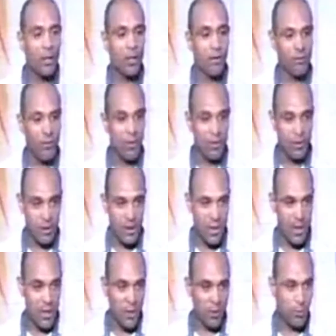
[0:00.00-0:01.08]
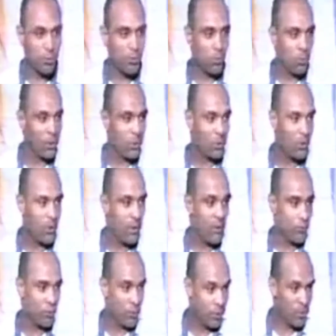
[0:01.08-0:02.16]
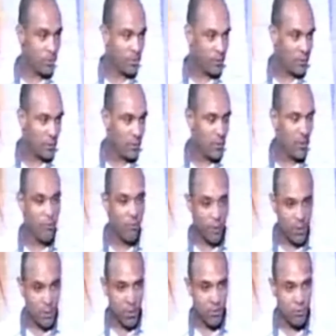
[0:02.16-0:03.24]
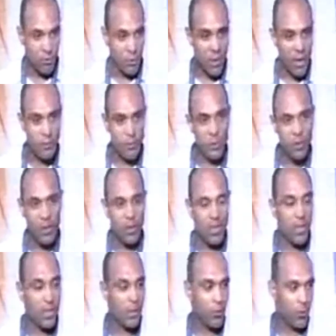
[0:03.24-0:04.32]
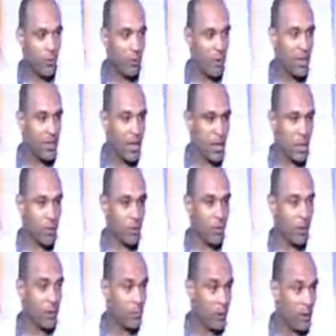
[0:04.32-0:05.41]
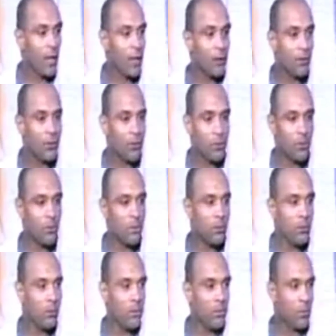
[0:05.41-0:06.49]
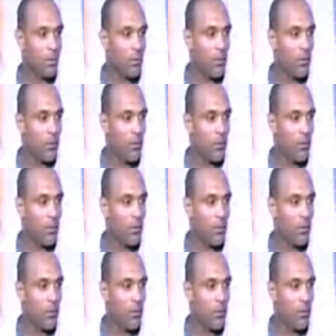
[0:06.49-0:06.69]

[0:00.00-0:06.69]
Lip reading: Her father is the king Thutmose the first, a very powerful king, which is he is the one who led the Egyptian army into